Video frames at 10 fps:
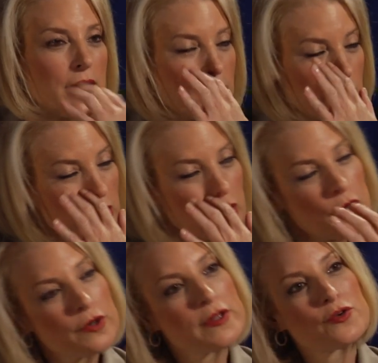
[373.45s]
they're going to
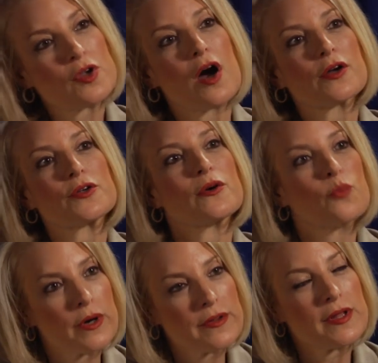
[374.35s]
go to their doctor,
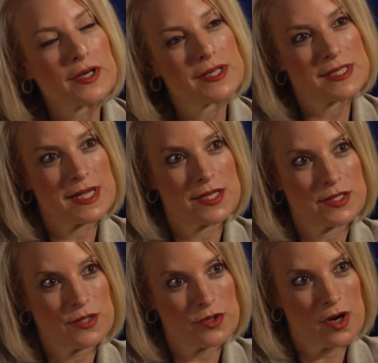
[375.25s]
and what are they going to say to
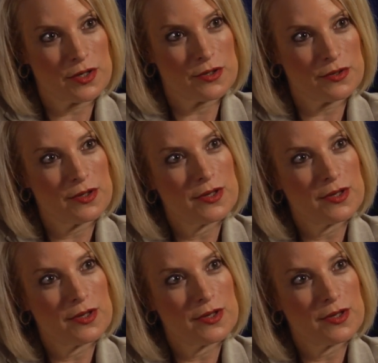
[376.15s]
their doctor?